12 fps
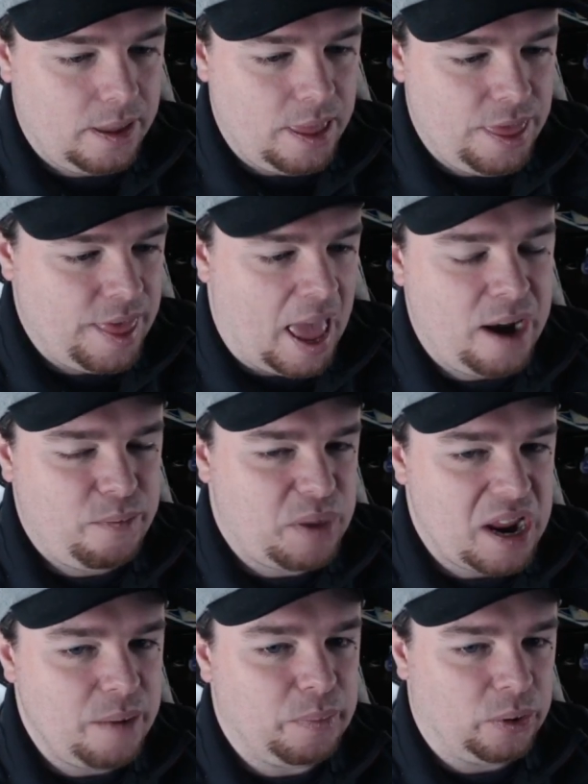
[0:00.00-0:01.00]
then
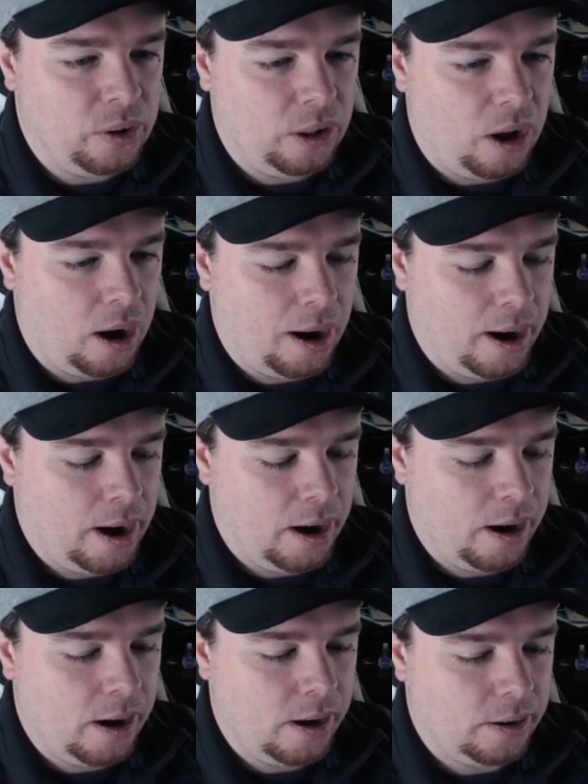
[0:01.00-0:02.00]
people
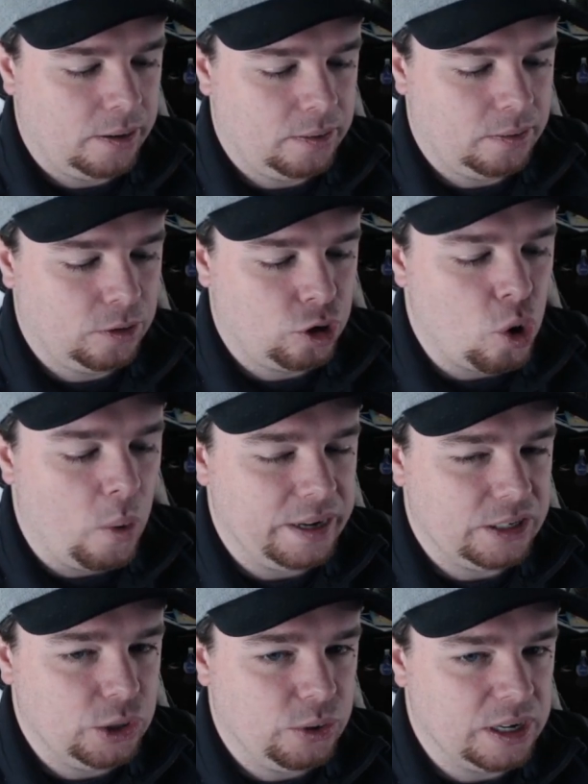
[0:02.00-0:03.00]
are
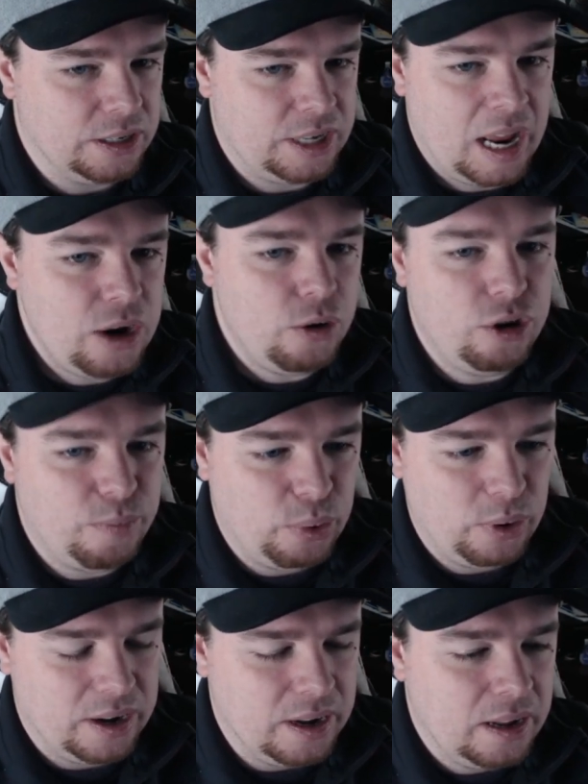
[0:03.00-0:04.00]
going to continue to
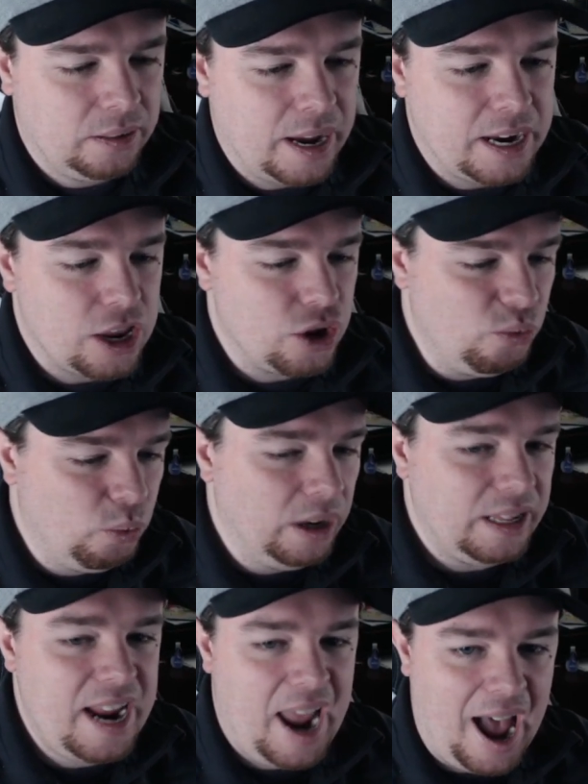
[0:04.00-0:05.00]
put, like, you
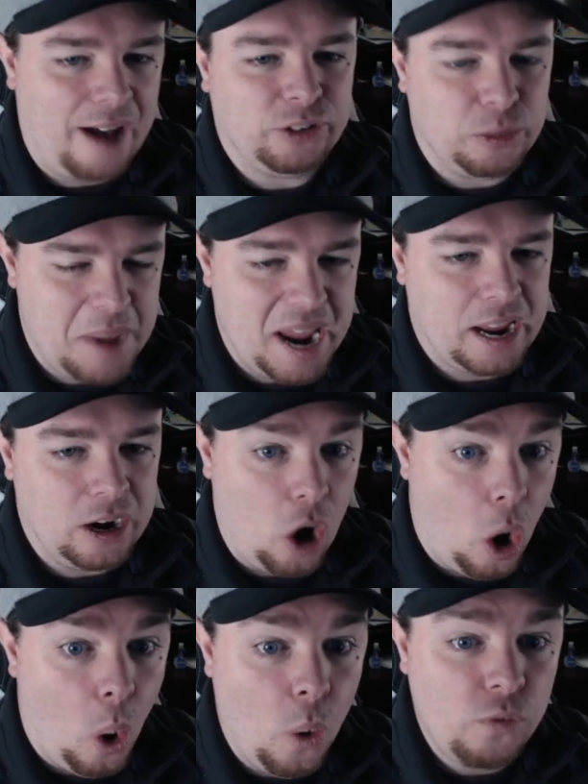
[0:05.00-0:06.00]
really have to make it
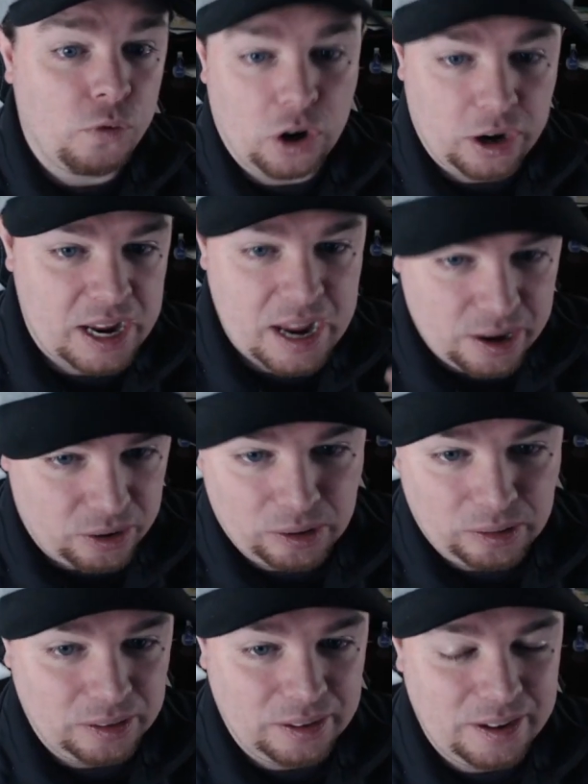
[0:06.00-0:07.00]
overkill